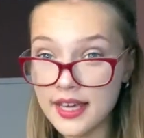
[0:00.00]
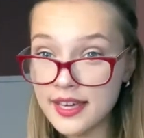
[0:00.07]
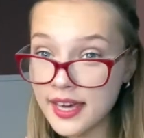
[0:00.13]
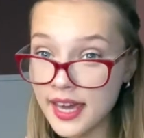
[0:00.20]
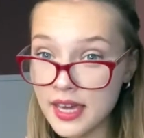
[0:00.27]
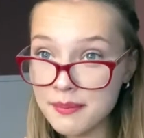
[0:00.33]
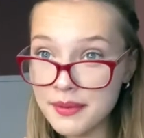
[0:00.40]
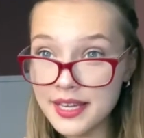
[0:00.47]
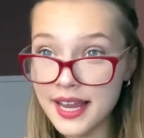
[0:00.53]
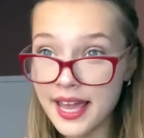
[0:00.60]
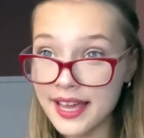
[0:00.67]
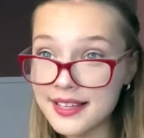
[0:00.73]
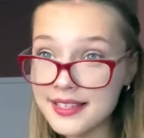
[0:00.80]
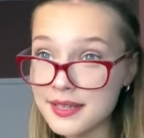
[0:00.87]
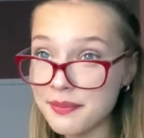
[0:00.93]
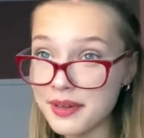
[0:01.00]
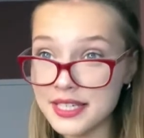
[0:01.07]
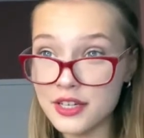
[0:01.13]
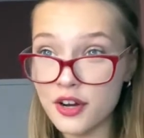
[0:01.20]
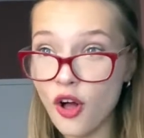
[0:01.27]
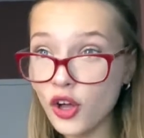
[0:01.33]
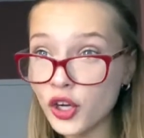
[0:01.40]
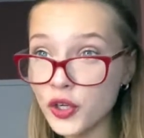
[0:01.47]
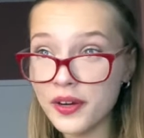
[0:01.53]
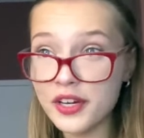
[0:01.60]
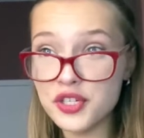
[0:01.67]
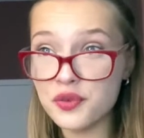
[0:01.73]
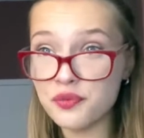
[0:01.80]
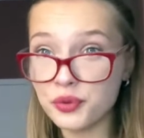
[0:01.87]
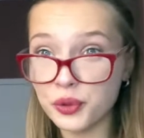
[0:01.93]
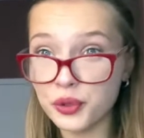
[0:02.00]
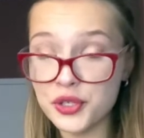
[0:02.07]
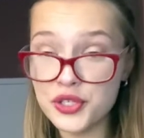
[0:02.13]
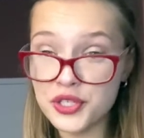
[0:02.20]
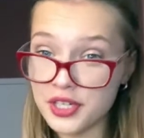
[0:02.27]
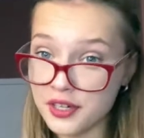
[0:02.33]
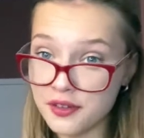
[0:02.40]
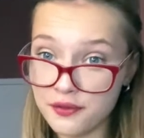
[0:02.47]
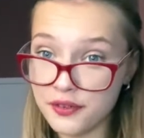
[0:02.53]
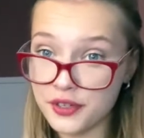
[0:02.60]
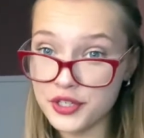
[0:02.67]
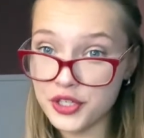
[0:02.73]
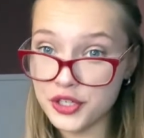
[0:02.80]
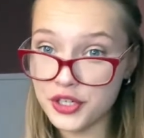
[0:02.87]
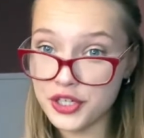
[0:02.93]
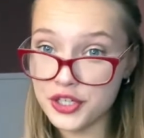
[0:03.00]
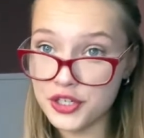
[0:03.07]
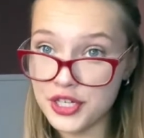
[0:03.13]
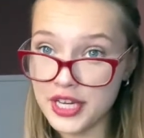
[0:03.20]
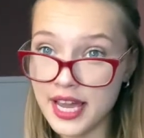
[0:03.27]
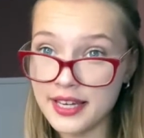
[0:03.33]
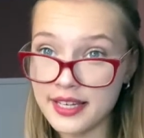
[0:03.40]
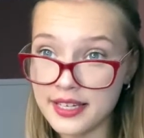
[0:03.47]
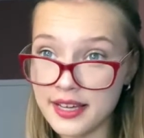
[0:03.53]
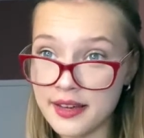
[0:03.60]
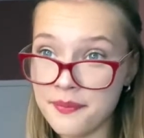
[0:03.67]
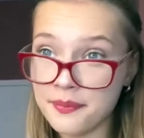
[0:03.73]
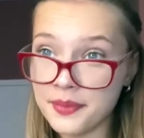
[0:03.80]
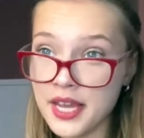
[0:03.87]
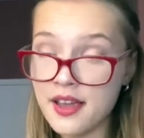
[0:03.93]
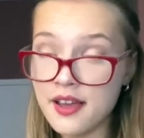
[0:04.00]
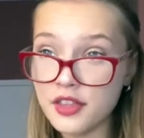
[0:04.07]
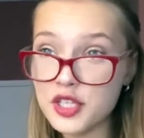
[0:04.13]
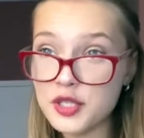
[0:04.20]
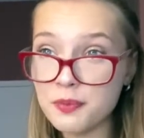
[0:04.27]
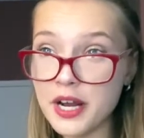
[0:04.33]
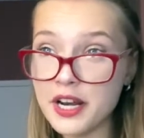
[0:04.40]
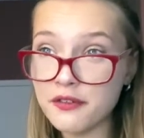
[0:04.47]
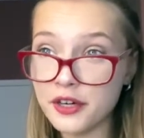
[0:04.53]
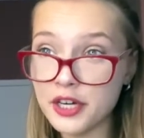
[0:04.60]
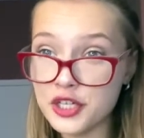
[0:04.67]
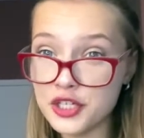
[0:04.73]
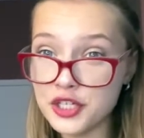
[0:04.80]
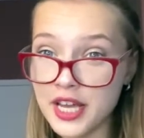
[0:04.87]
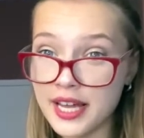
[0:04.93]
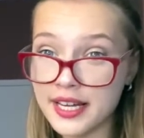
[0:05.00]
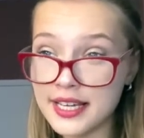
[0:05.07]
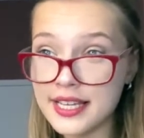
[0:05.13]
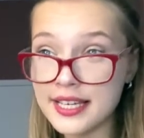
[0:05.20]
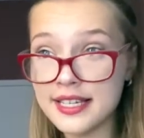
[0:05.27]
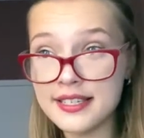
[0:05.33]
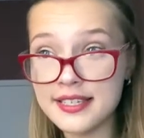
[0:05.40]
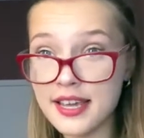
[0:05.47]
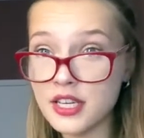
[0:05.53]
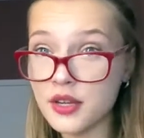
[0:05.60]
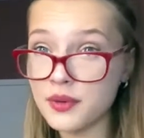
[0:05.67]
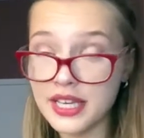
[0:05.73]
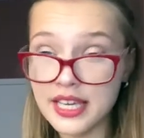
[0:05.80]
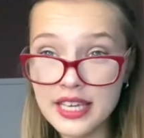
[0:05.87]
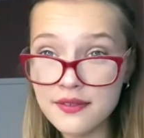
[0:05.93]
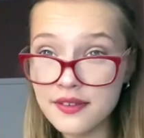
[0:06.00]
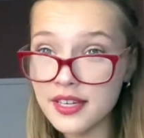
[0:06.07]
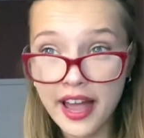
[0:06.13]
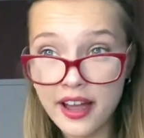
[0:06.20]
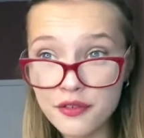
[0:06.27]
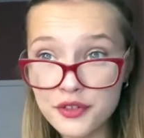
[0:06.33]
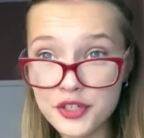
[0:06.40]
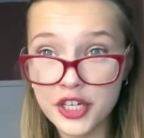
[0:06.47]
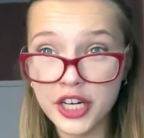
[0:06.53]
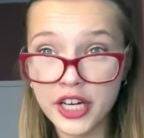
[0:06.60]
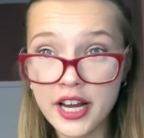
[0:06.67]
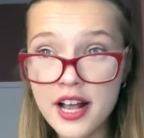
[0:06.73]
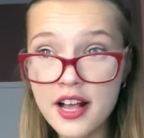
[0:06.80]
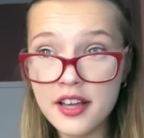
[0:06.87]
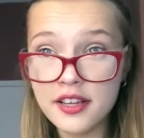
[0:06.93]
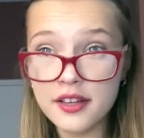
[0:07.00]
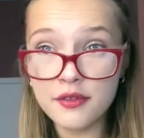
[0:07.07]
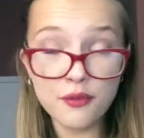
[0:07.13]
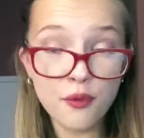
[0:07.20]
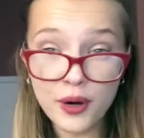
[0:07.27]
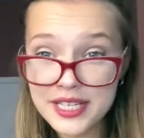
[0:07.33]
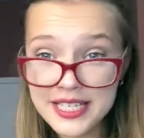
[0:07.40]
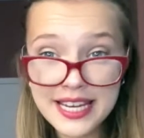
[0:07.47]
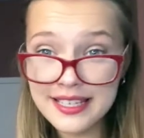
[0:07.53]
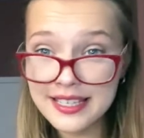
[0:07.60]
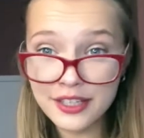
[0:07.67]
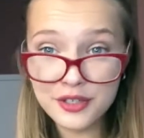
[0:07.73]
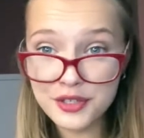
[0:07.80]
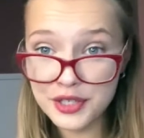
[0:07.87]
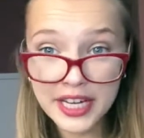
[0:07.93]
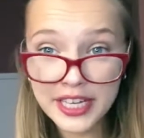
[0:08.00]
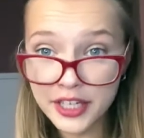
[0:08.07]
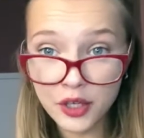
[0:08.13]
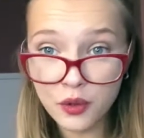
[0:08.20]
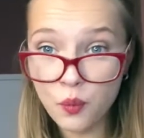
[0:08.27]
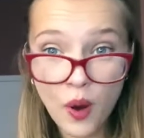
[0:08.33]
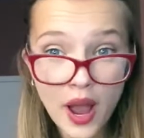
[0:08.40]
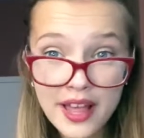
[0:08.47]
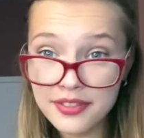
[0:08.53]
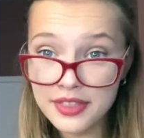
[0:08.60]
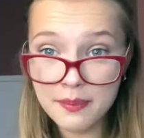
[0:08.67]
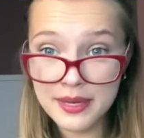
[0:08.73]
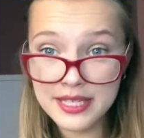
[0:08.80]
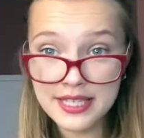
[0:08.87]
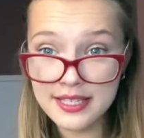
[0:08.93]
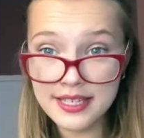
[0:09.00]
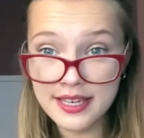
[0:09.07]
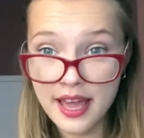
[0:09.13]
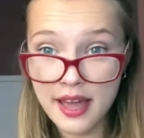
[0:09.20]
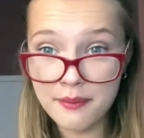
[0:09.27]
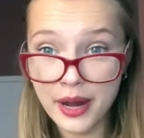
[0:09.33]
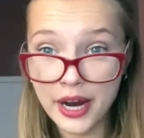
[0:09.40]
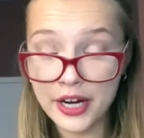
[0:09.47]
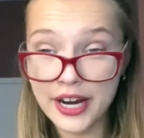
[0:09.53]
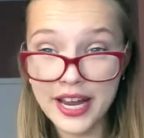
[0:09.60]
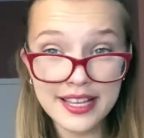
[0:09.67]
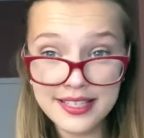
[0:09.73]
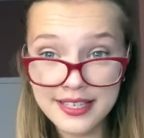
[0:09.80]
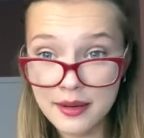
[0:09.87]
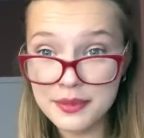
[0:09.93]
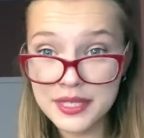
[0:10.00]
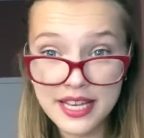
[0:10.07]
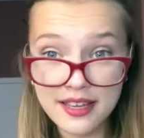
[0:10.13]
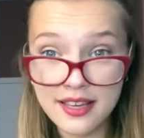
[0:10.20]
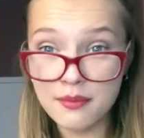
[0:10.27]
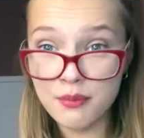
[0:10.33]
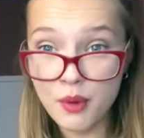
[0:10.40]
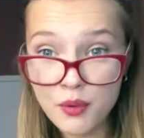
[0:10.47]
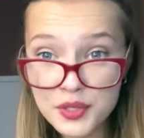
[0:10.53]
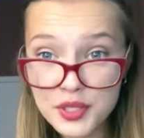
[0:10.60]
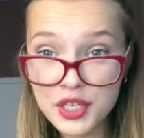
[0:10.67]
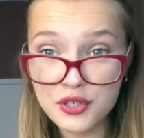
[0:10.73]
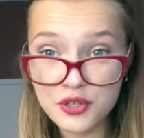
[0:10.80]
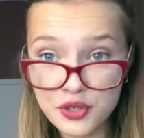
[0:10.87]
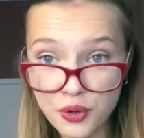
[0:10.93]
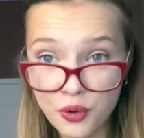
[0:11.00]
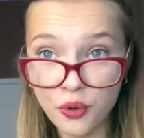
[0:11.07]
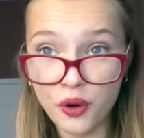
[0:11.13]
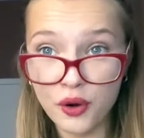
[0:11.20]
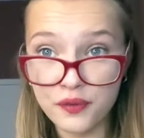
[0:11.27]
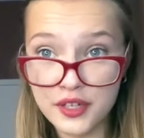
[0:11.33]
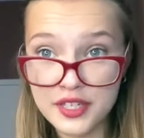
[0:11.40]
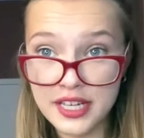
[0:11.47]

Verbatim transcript: He came in and demanded all Croatian rulers to convert to Christianity. The spread of Christianity continued even after 14 years later when the Byzantine Empire ended up taking most control over